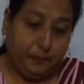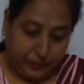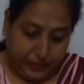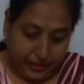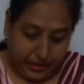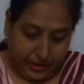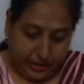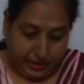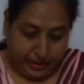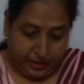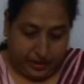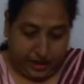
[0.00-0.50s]

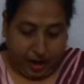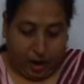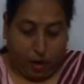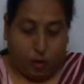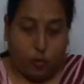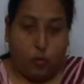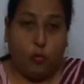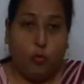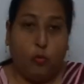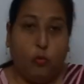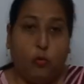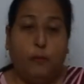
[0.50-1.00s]
Now
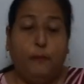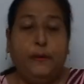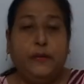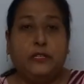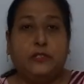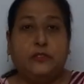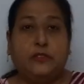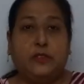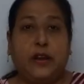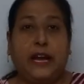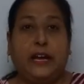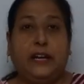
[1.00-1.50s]
Oop
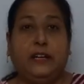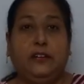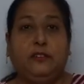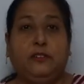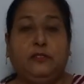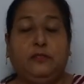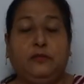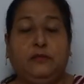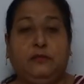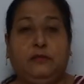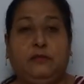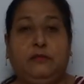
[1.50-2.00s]
is
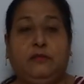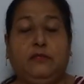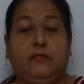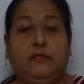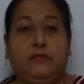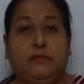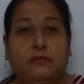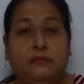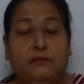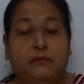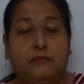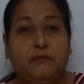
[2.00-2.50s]

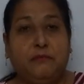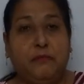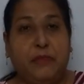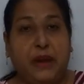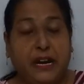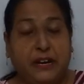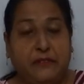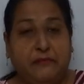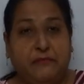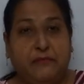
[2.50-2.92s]
made